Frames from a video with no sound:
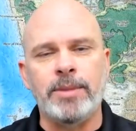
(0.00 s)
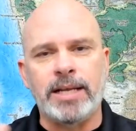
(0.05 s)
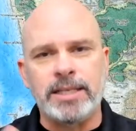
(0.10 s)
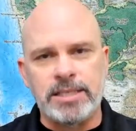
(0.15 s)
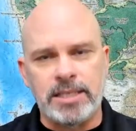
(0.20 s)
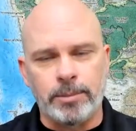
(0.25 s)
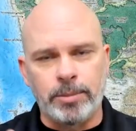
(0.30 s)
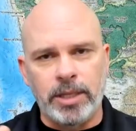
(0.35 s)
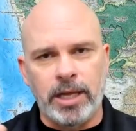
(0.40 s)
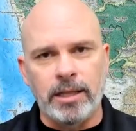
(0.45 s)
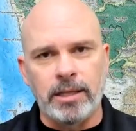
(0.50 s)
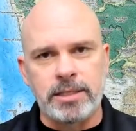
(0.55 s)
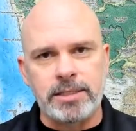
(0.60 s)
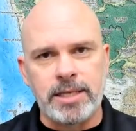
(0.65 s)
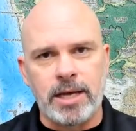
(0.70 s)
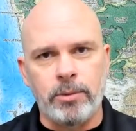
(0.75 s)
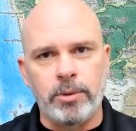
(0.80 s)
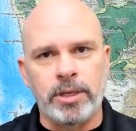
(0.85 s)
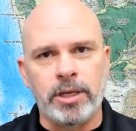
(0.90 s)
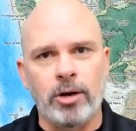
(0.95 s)
That's the playlist
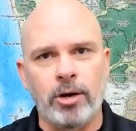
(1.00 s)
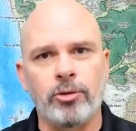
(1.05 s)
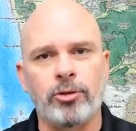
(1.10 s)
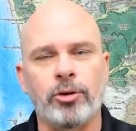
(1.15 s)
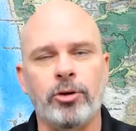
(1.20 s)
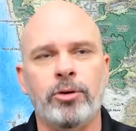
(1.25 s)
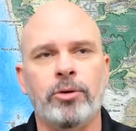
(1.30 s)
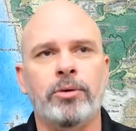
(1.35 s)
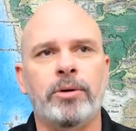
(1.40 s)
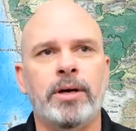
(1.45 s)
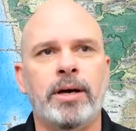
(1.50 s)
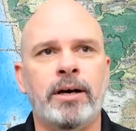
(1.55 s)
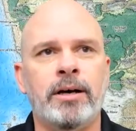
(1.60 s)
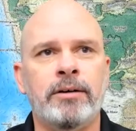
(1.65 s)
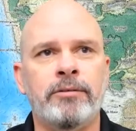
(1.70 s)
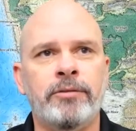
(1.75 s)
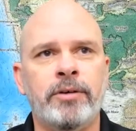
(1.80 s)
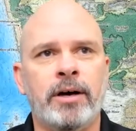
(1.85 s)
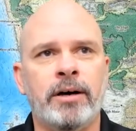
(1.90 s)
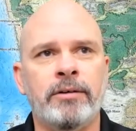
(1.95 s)
I would go through
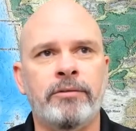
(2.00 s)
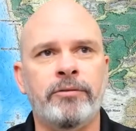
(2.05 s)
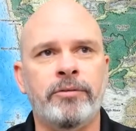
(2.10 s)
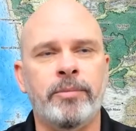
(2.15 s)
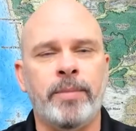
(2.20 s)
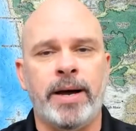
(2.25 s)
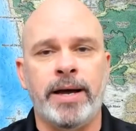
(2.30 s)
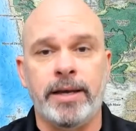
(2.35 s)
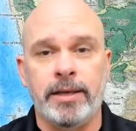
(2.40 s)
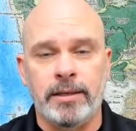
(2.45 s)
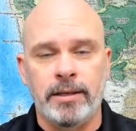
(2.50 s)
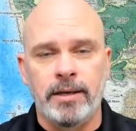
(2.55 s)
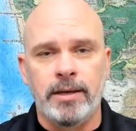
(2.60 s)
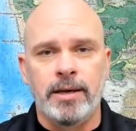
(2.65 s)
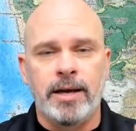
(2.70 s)
of, of my,